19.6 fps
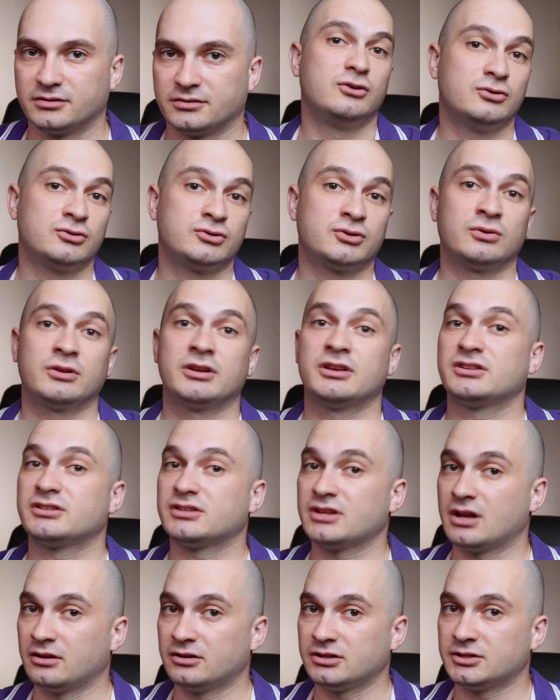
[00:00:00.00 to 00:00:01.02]
Usually
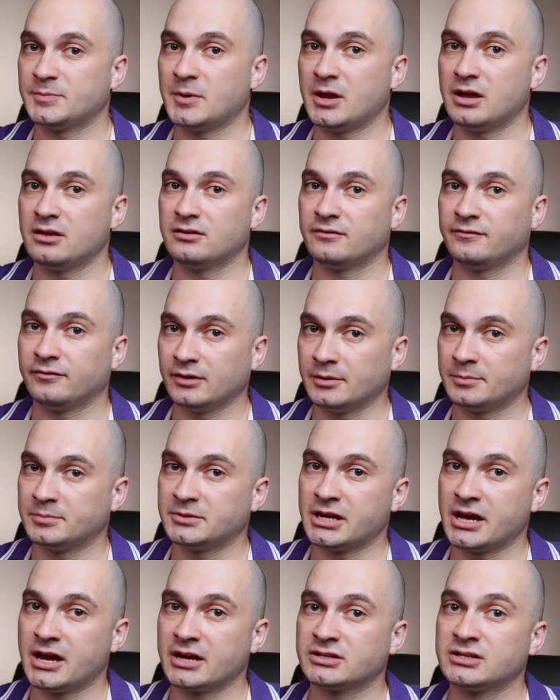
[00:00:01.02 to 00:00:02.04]
sellers pay the flip
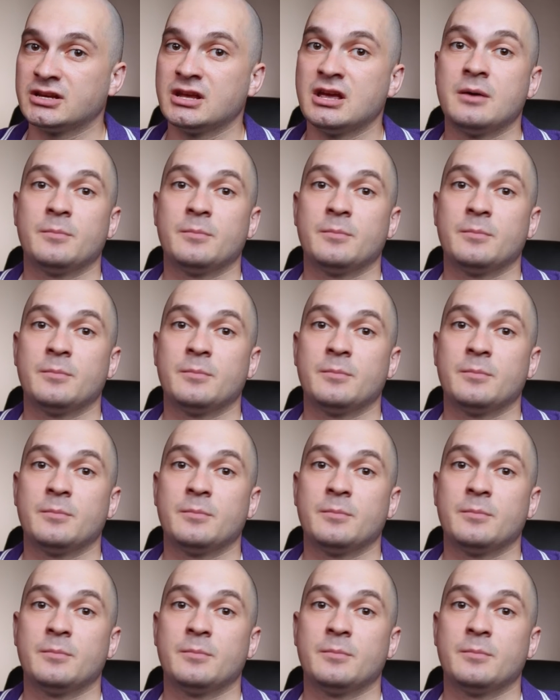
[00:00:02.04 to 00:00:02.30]
tax,